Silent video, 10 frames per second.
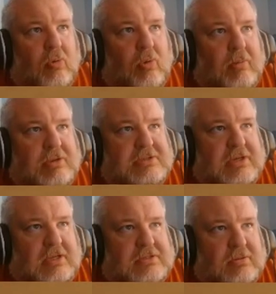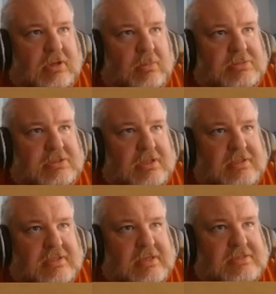right beside it. So it comes to
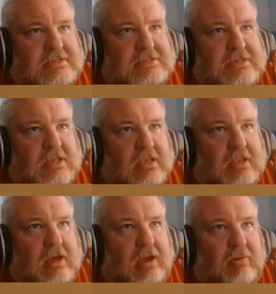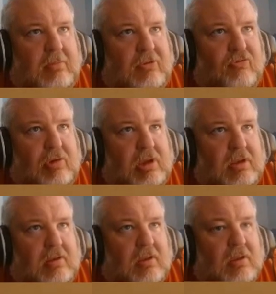this line right
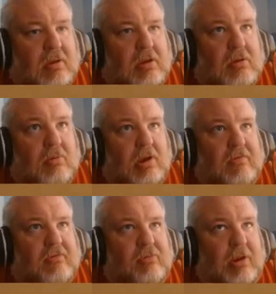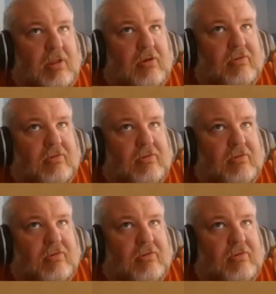between the sprinkler.